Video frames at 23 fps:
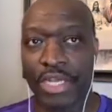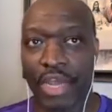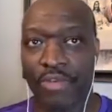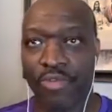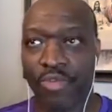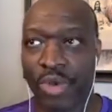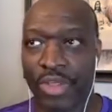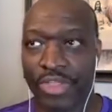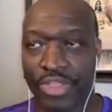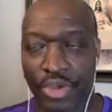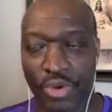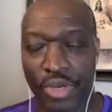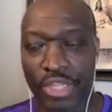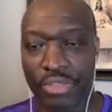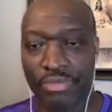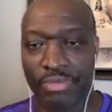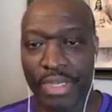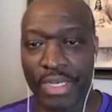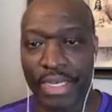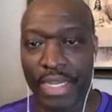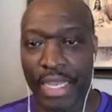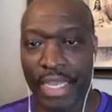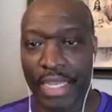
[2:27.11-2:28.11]
for
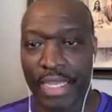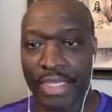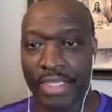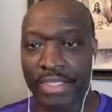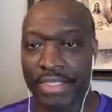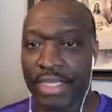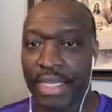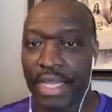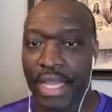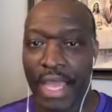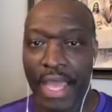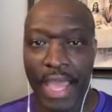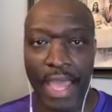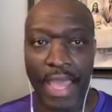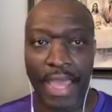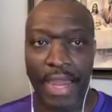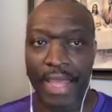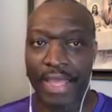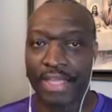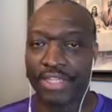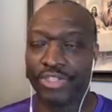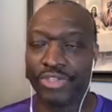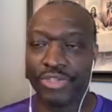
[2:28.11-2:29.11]
33 days.
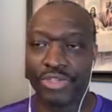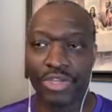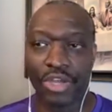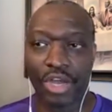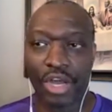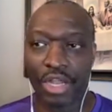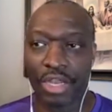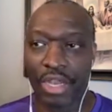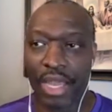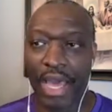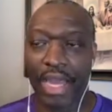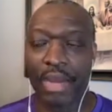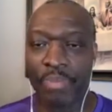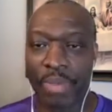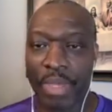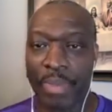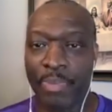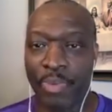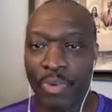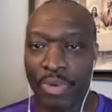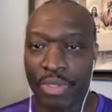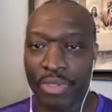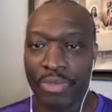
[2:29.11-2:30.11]
And as you saw, a lot of
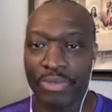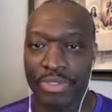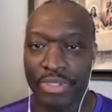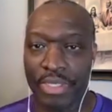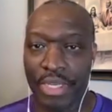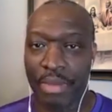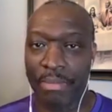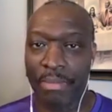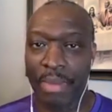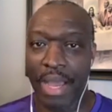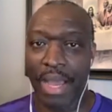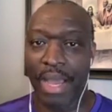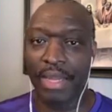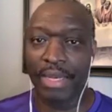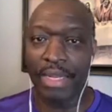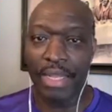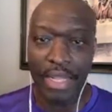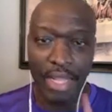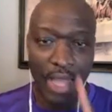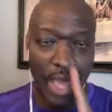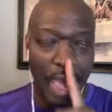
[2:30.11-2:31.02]
people were losing their mind.